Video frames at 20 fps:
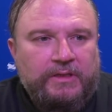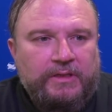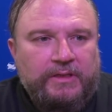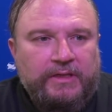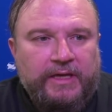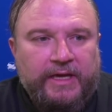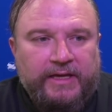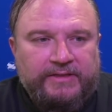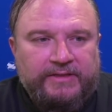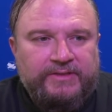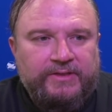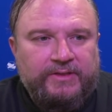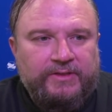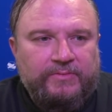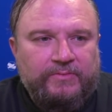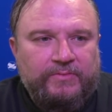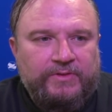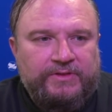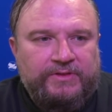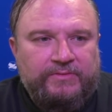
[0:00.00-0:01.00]
Yeah,
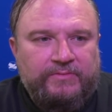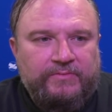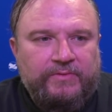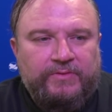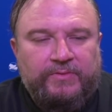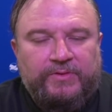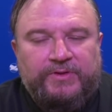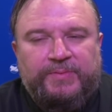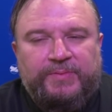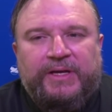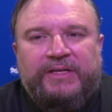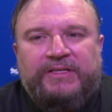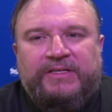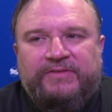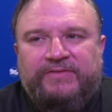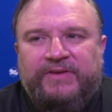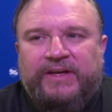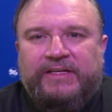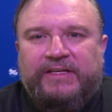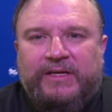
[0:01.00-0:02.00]
with respect to
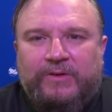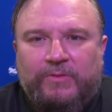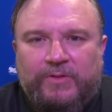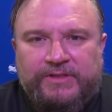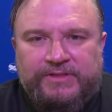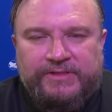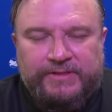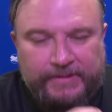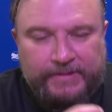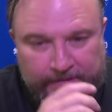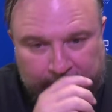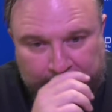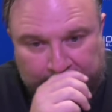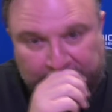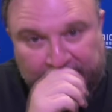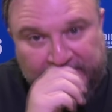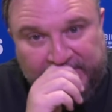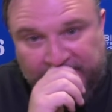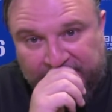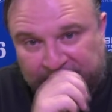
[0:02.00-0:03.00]
the fact I wasn't
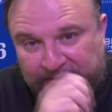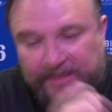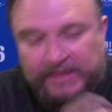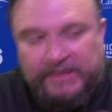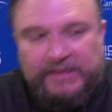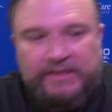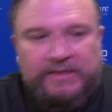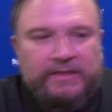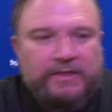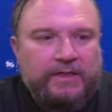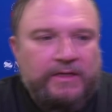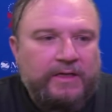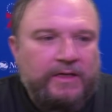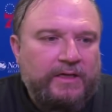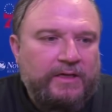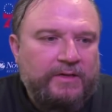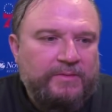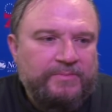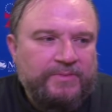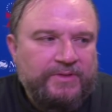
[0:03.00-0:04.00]
in the meeting,
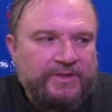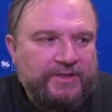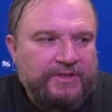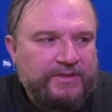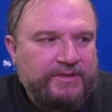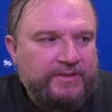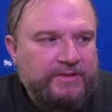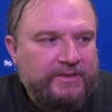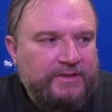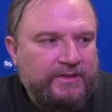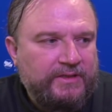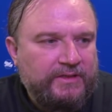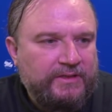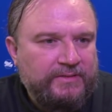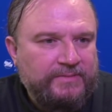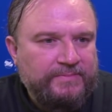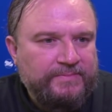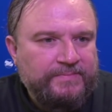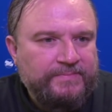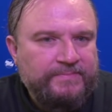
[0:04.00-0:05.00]
but
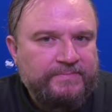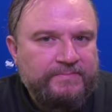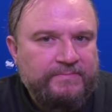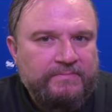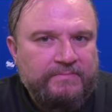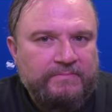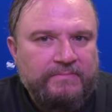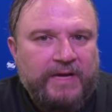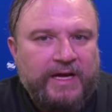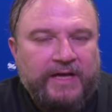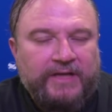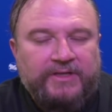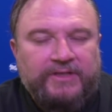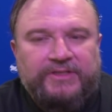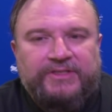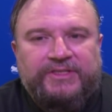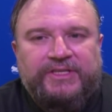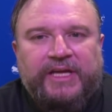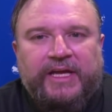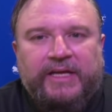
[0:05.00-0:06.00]
my
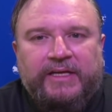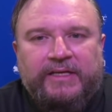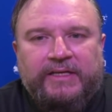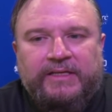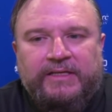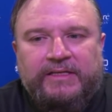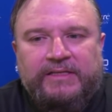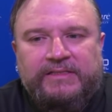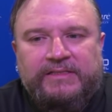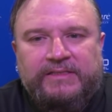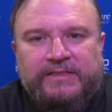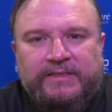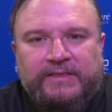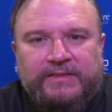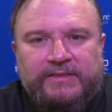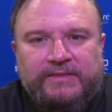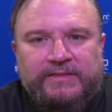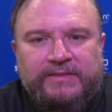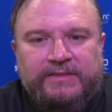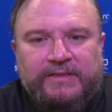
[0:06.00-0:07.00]
understanding is
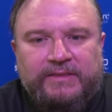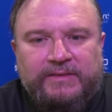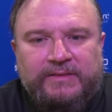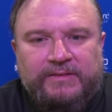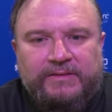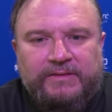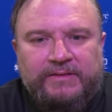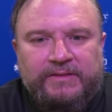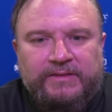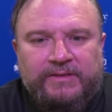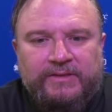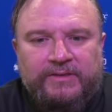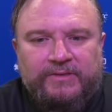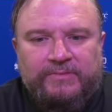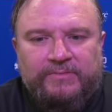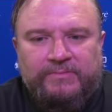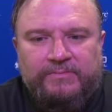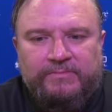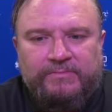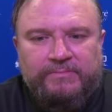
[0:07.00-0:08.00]
that, you
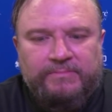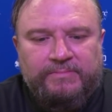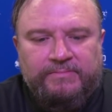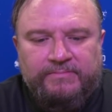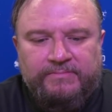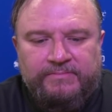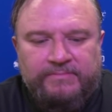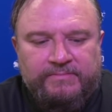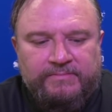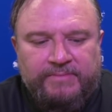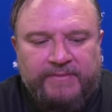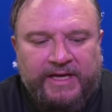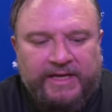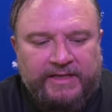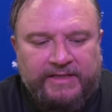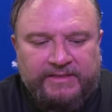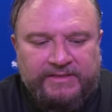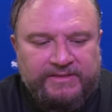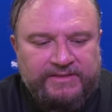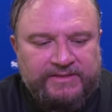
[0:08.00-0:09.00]
know,
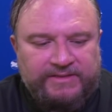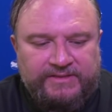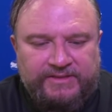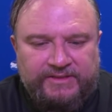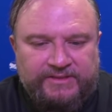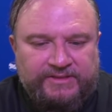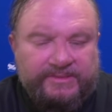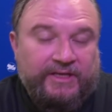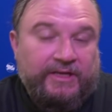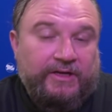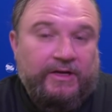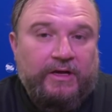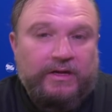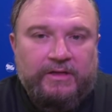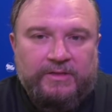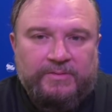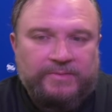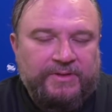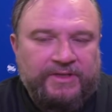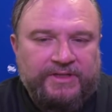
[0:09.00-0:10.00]
Ben is just like all
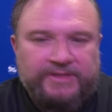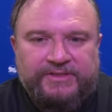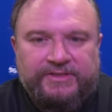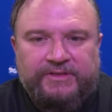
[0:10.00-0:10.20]
our players.